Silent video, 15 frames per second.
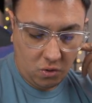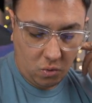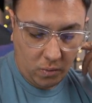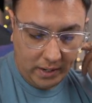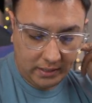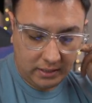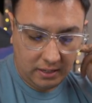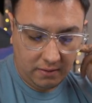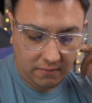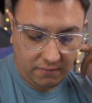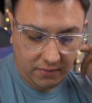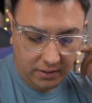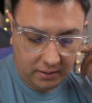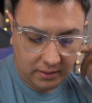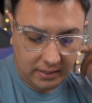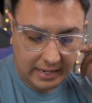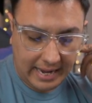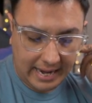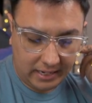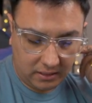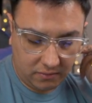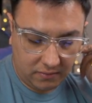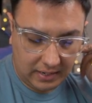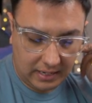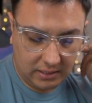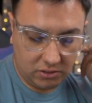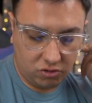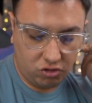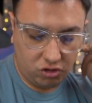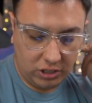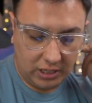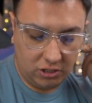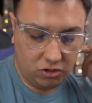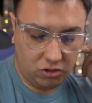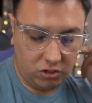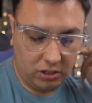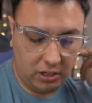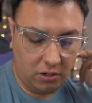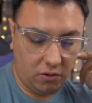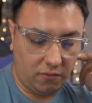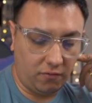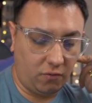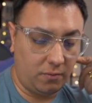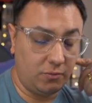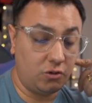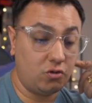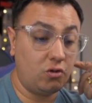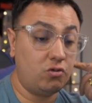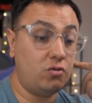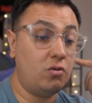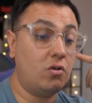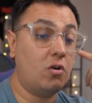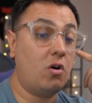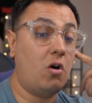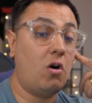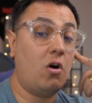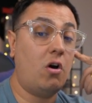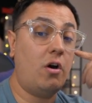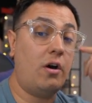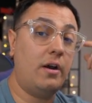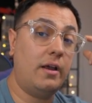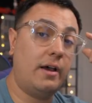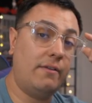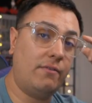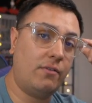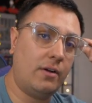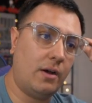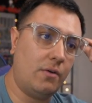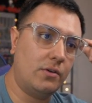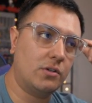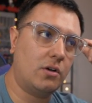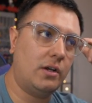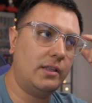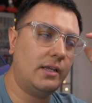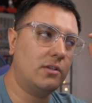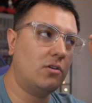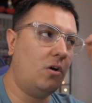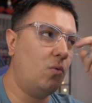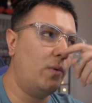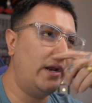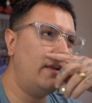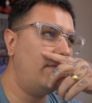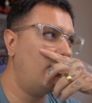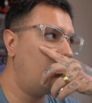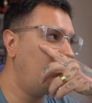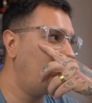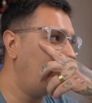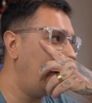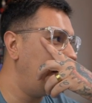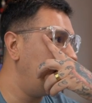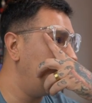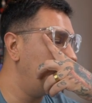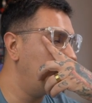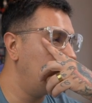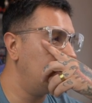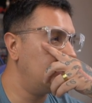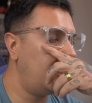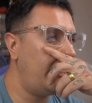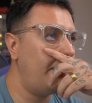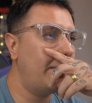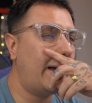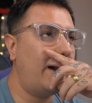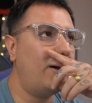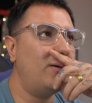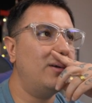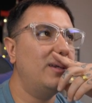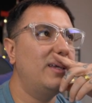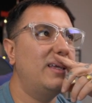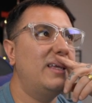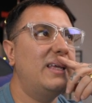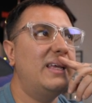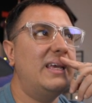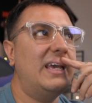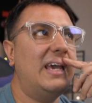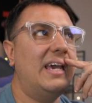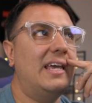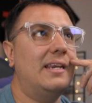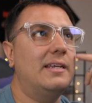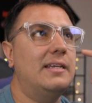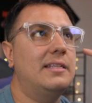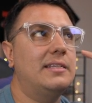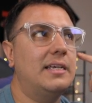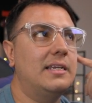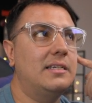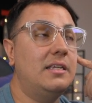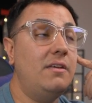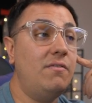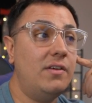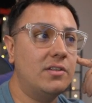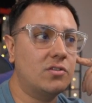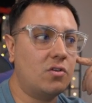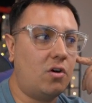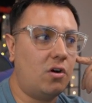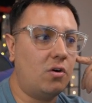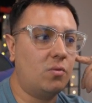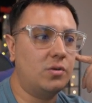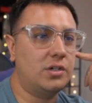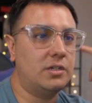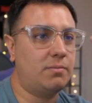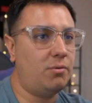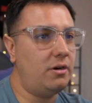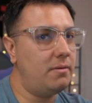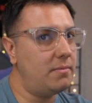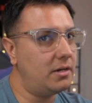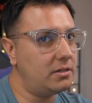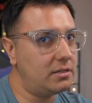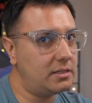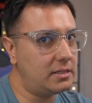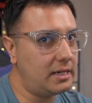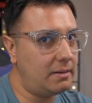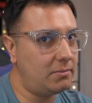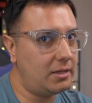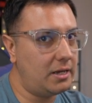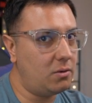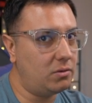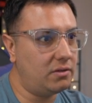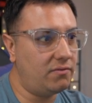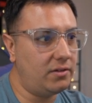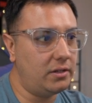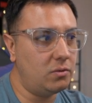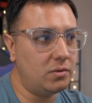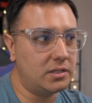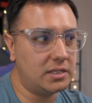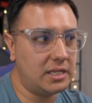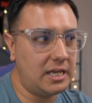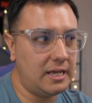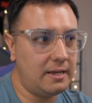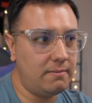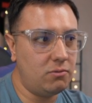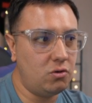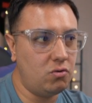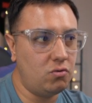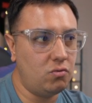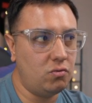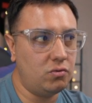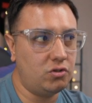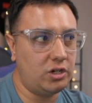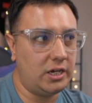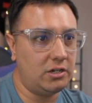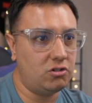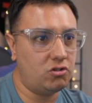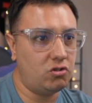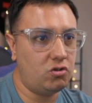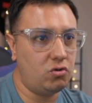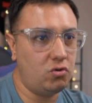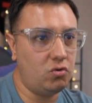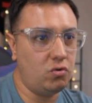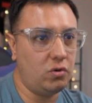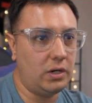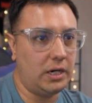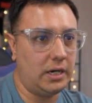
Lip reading: when the villain activates, change to hero form. There's also a card, I forgot what it's called. I think it's called Ready for a Fight. It just came out, and it's a defense card, which is pretty much the same thing. When the villain would scheme, you change to